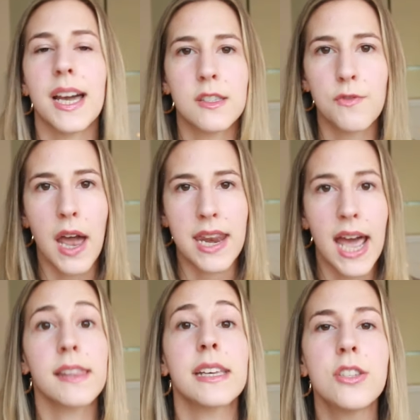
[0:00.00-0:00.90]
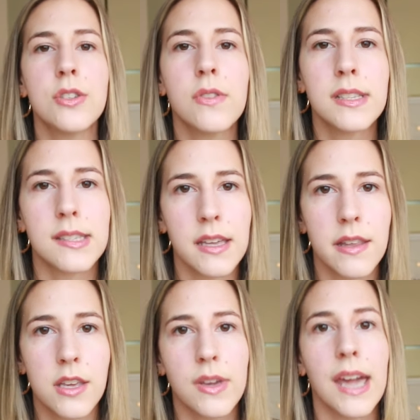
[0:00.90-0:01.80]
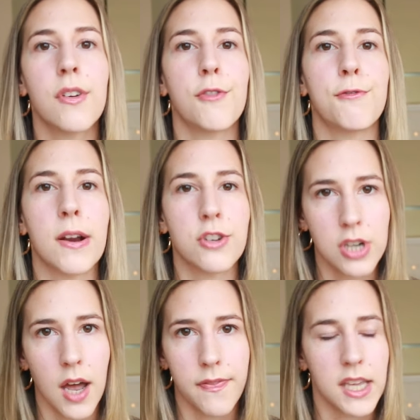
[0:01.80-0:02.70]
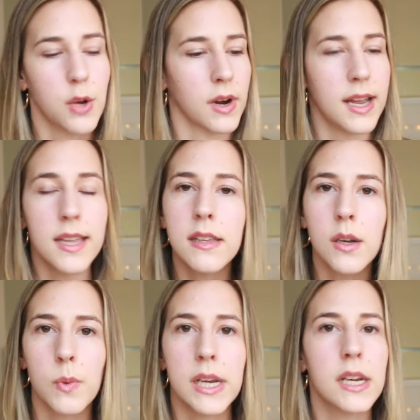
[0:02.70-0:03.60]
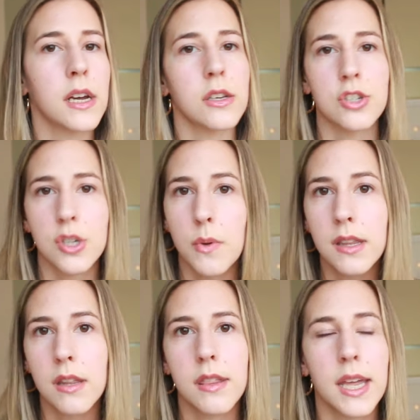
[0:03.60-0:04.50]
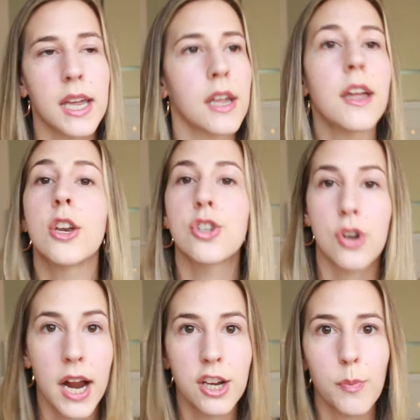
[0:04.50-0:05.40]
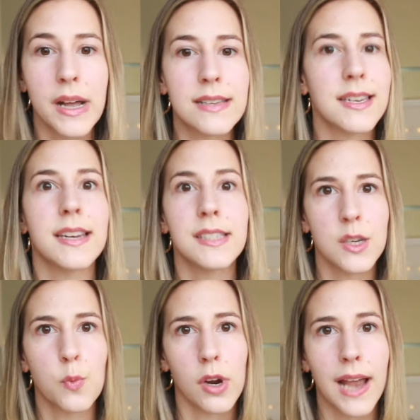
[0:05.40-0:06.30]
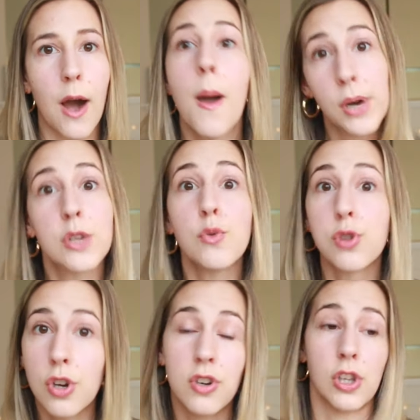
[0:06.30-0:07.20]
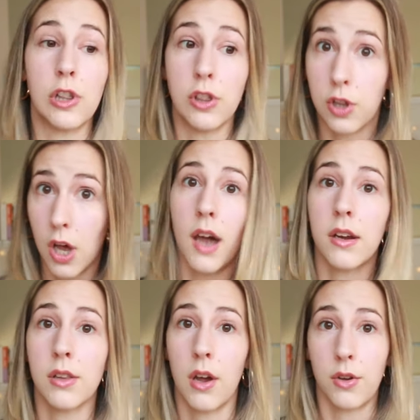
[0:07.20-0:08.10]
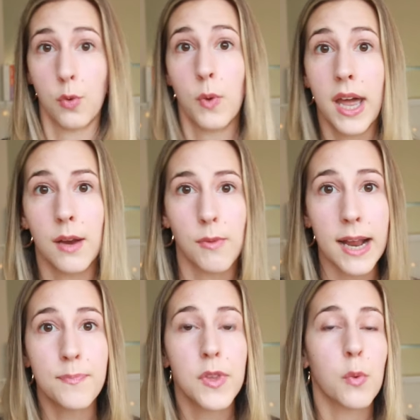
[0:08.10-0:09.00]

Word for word: that's fine. At least you can say that you gave it a fair shot, that you were in the arena doing the thing, trying your your best and it didn't work out, but you learned a lot along the way, right?